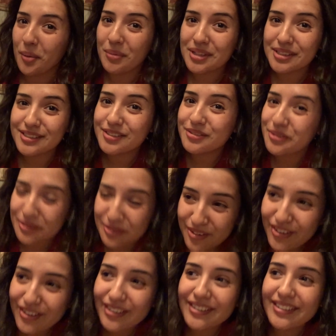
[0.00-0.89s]

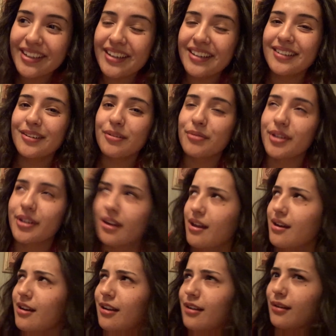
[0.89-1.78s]
Schoolwork done. Well,
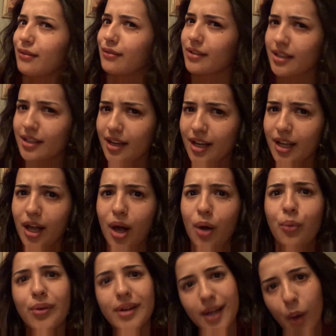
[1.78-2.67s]
not all of it. I
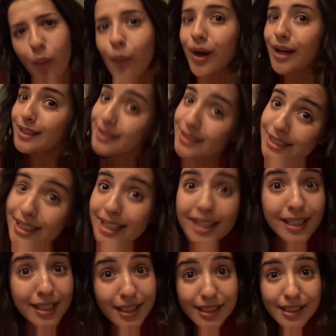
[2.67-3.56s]
got what I wanted to
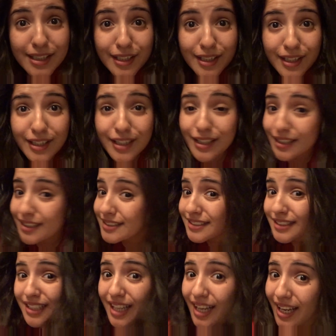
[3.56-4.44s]
get done
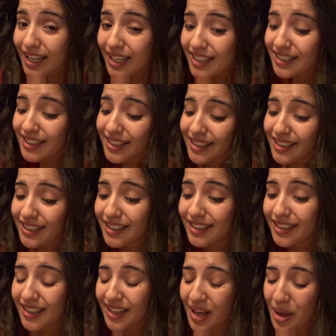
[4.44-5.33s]
today,
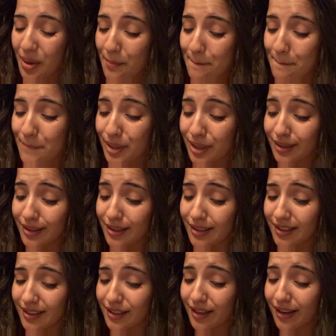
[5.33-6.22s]

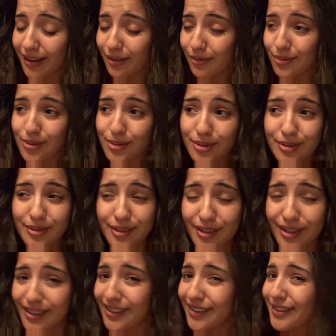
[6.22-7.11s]
but I will